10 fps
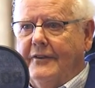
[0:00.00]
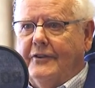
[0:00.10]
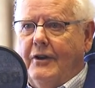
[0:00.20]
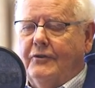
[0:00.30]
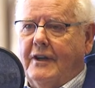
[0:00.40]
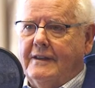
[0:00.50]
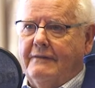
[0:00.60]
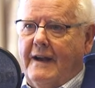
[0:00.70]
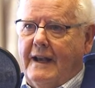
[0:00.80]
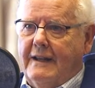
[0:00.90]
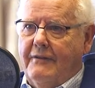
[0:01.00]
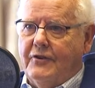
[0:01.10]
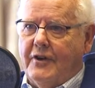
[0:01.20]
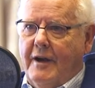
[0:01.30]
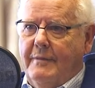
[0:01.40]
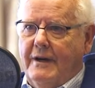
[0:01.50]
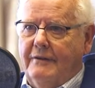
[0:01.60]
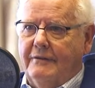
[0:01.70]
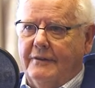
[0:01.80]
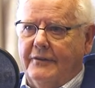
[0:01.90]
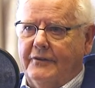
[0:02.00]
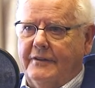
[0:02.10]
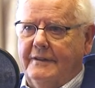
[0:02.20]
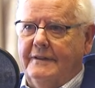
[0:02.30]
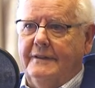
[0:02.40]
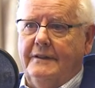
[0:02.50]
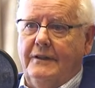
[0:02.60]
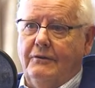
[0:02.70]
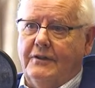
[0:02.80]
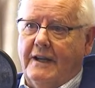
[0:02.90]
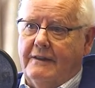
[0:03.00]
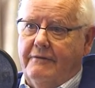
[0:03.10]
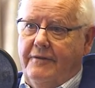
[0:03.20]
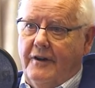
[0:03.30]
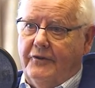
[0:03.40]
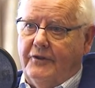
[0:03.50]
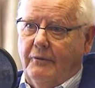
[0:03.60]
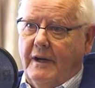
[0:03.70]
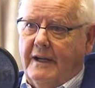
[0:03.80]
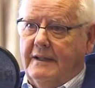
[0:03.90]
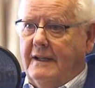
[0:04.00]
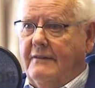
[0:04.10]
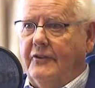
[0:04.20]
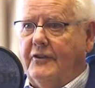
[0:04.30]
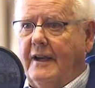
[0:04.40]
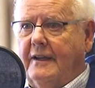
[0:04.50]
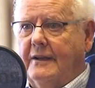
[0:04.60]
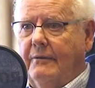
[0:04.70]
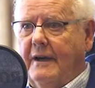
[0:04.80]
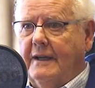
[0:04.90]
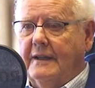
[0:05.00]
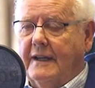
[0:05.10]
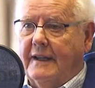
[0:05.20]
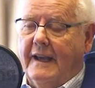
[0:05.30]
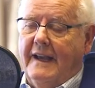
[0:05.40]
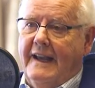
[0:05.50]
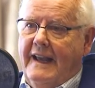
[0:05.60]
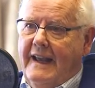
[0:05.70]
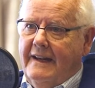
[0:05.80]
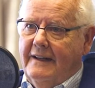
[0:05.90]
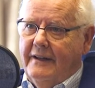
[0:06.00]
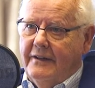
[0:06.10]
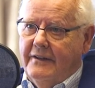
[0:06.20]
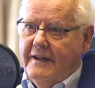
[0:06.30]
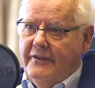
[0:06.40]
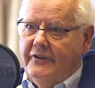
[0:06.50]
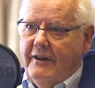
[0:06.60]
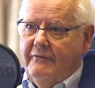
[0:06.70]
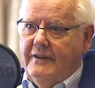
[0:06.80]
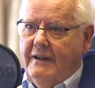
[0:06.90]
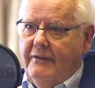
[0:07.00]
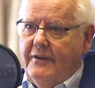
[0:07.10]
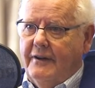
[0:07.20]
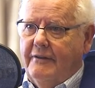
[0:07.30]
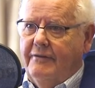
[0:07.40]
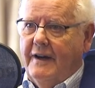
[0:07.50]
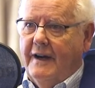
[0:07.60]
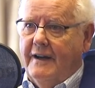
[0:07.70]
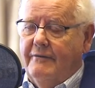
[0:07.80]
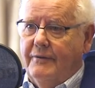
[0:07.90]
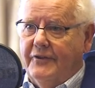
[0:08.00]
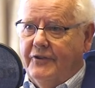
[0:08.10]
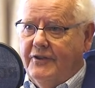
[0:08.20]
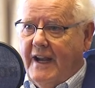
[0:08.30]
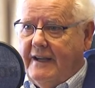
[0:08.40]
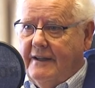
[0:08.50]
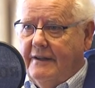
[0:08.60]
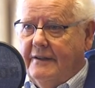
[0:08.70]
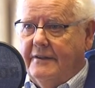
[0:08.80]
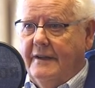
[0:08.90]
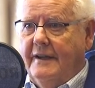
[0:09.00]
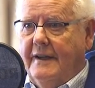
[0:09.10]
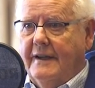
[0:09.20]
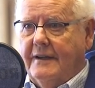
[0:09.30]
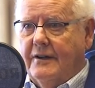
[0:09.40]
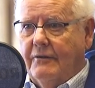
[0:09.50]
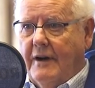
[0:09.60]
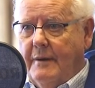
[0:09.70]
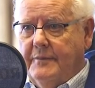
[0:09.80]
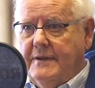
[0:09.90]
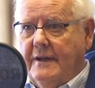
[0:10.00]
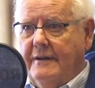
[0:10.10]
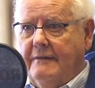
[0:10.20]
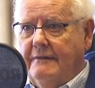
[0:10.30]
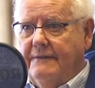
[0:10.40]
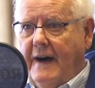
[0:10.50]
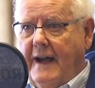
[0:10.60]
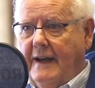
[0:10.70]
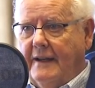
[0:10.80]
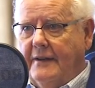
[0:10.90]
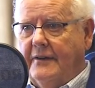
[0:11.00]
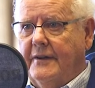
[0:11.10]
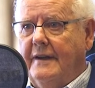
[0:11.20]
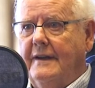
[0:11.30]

So, you take the Valley of the Dry Bones, you take the First Awakening, the Second Awakening. England in 1735 was decadent, corrupt, violent.